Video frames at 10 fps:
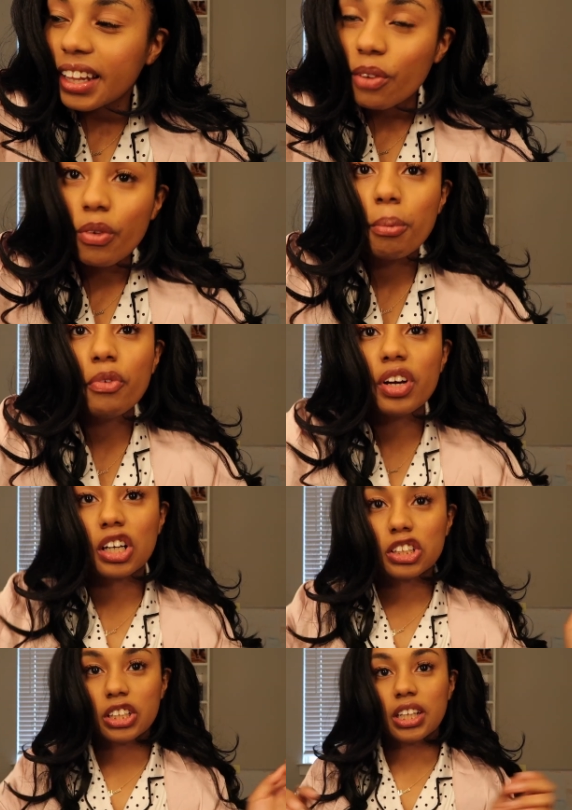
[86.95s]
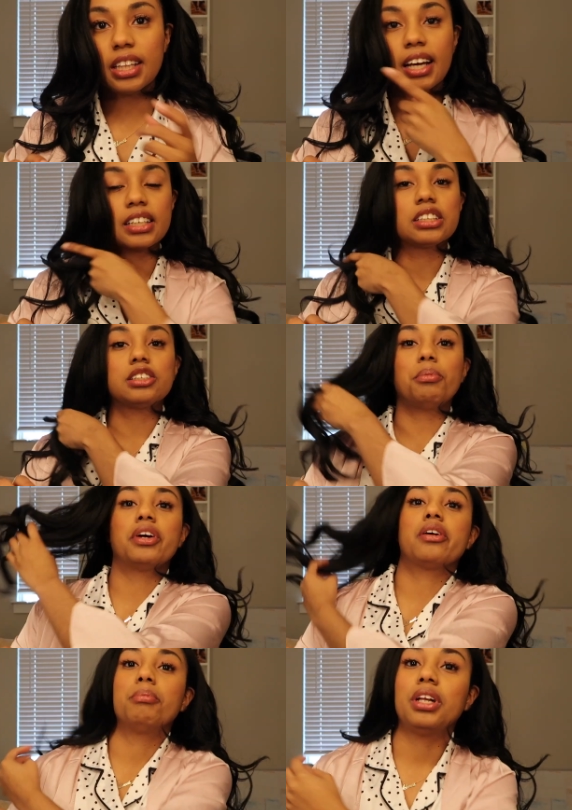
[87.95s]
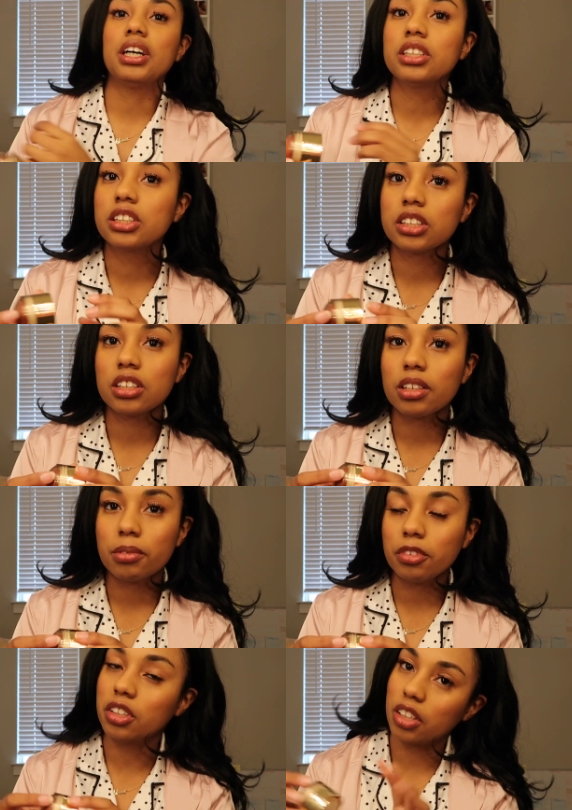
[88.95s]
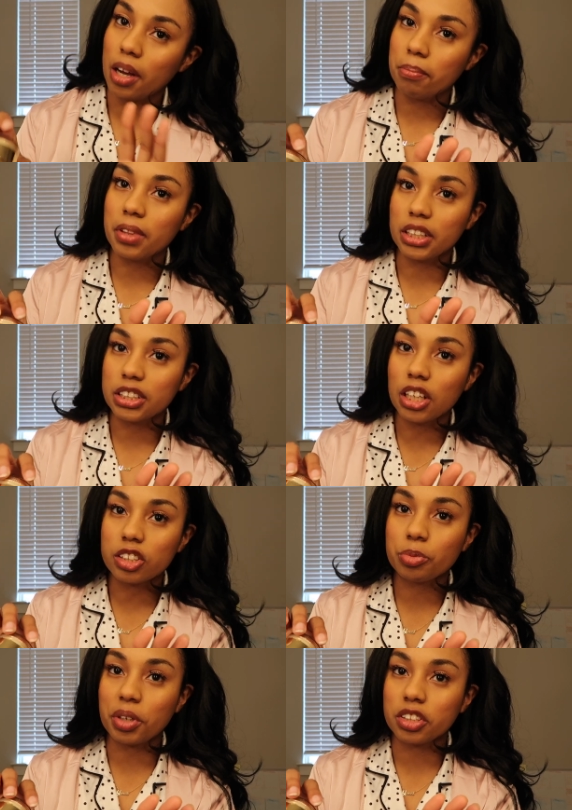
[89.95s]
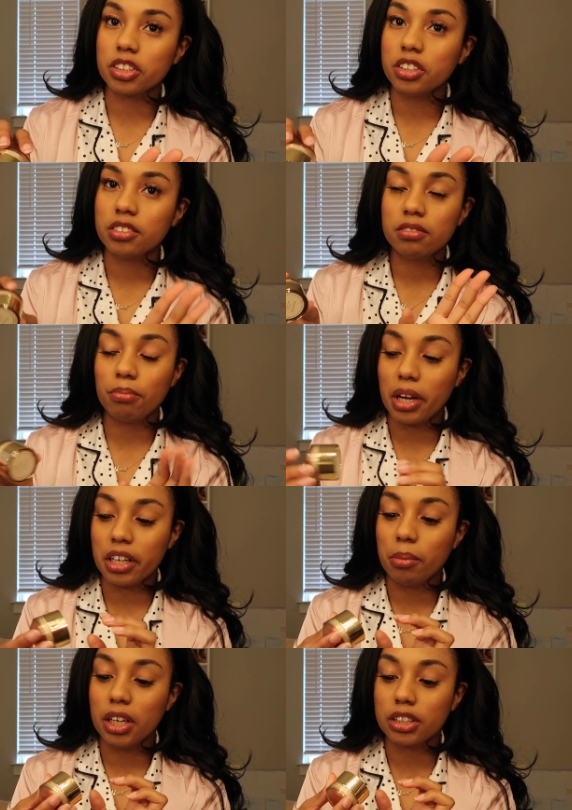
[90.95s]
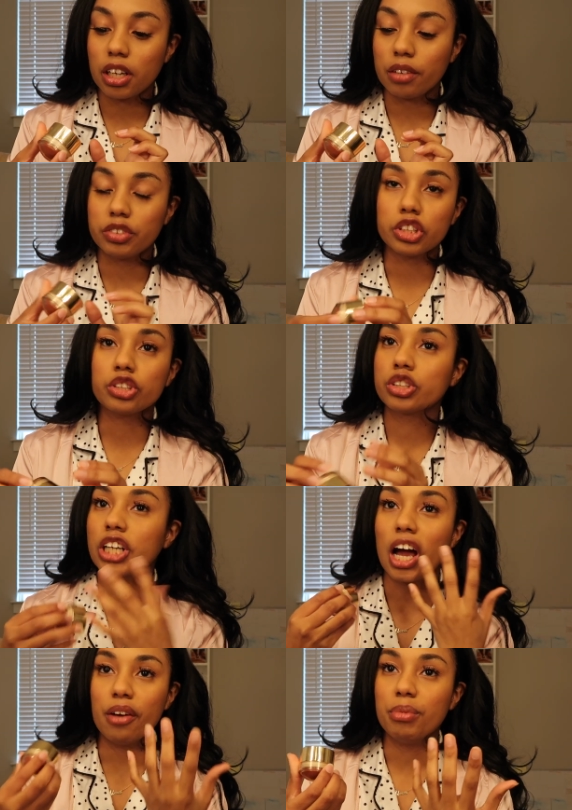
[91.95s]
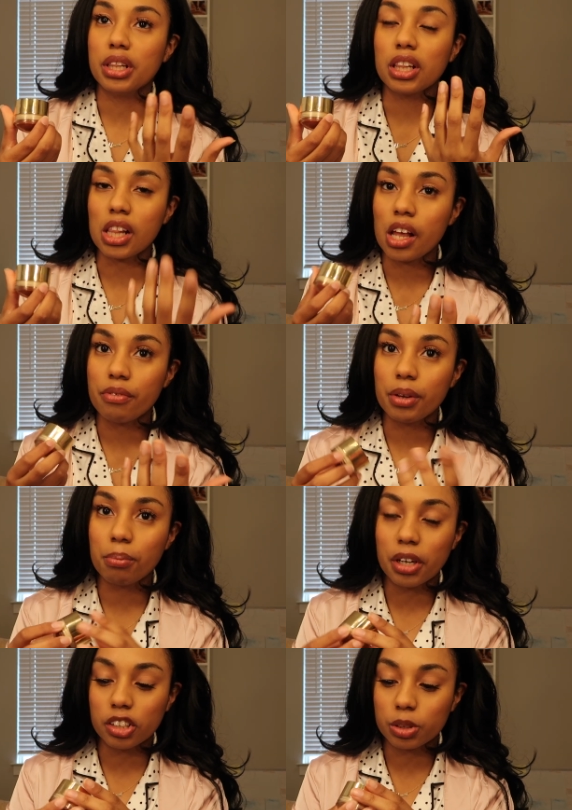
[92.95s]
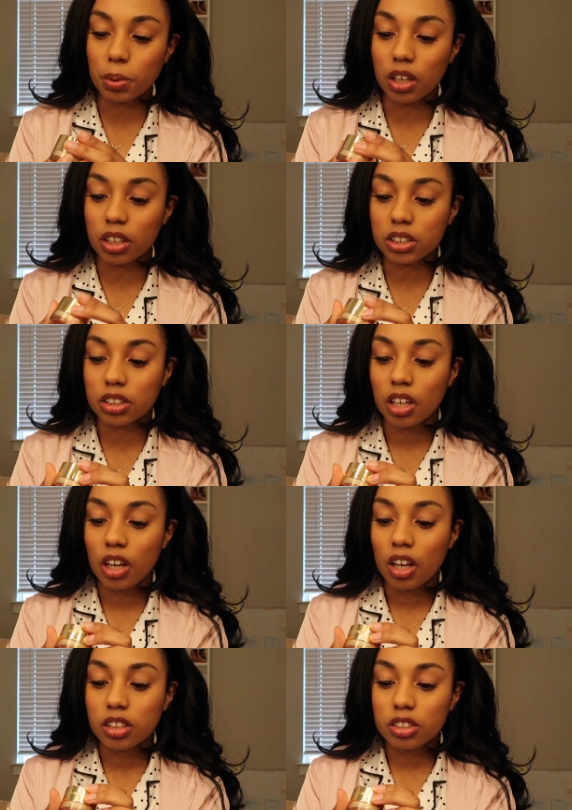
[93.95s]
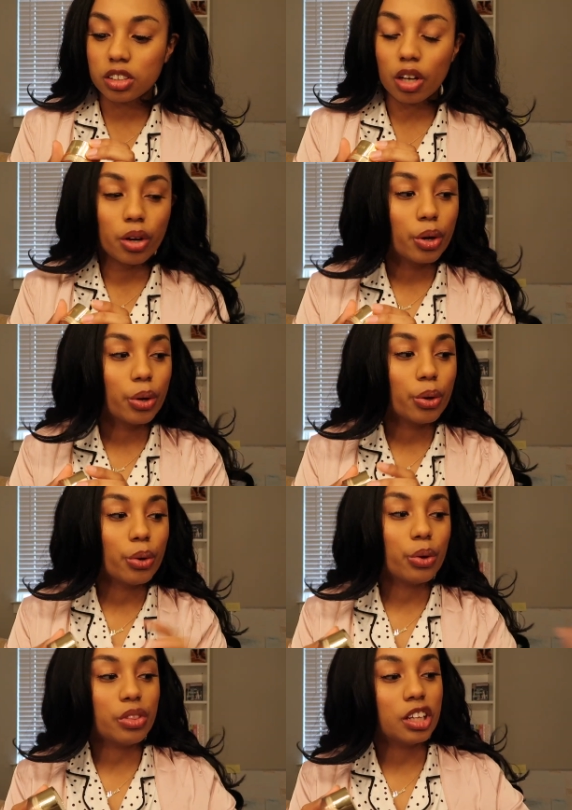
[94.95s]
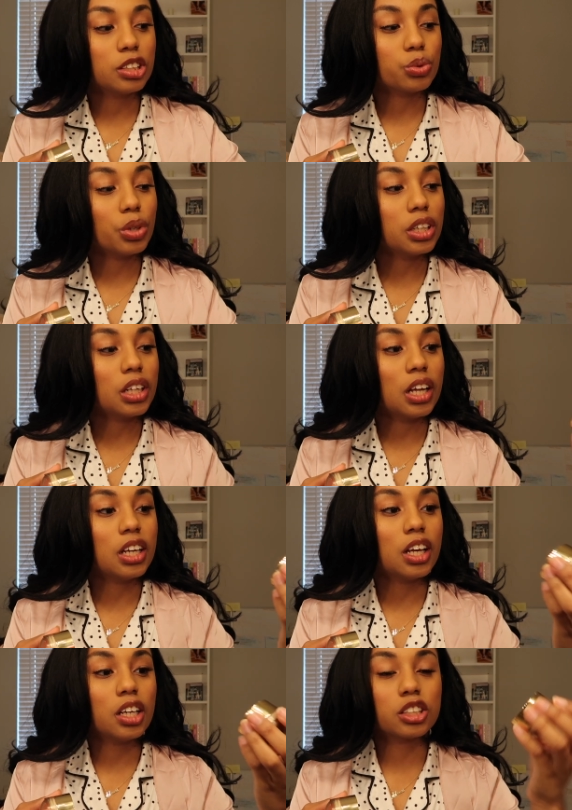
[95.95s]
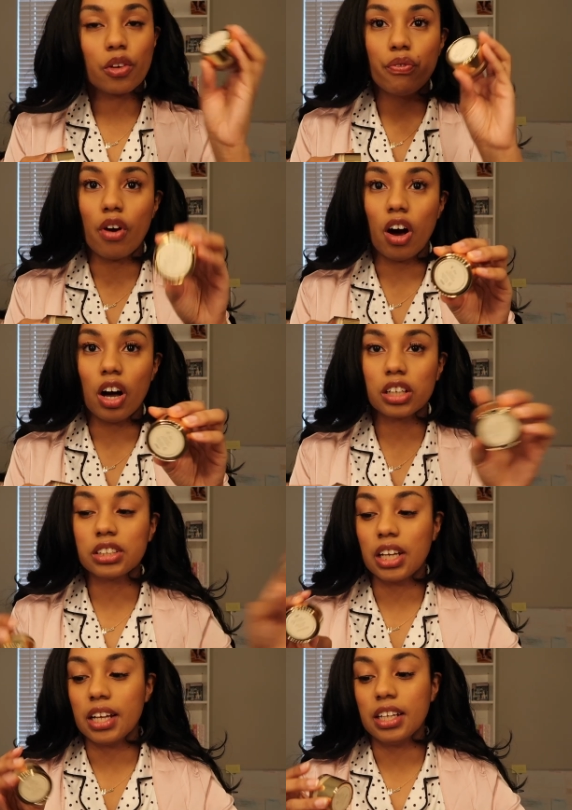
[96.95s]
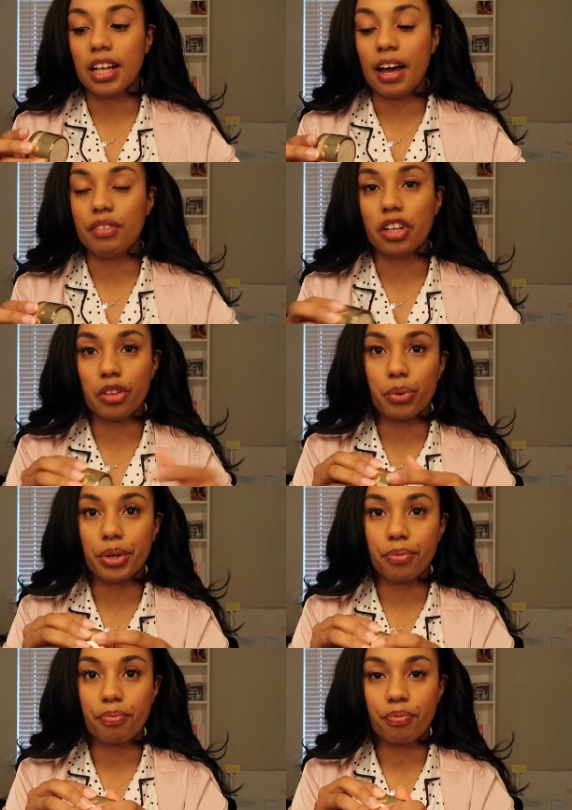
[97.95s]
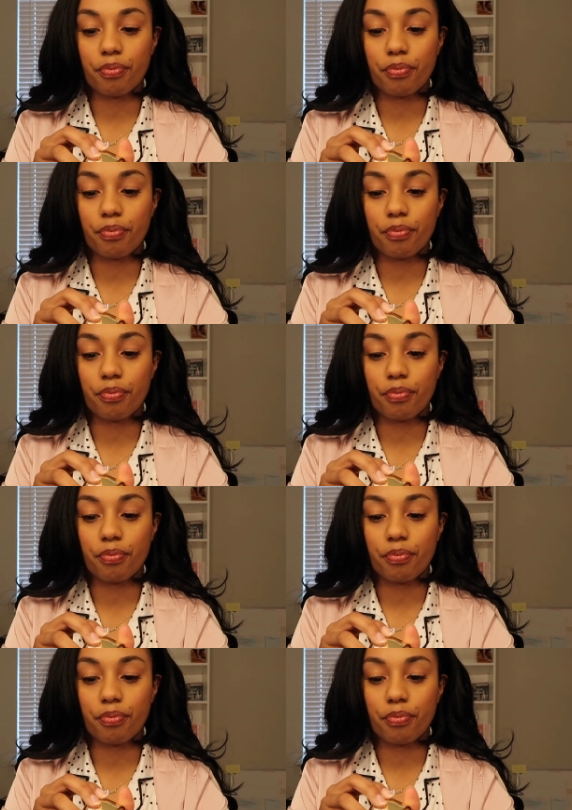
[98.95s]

and then we're moving on to the next Merit blush. Um, this is not sponsored by any means. I've just, I've been loving Merit's products. So this one is Fox, and then I have another one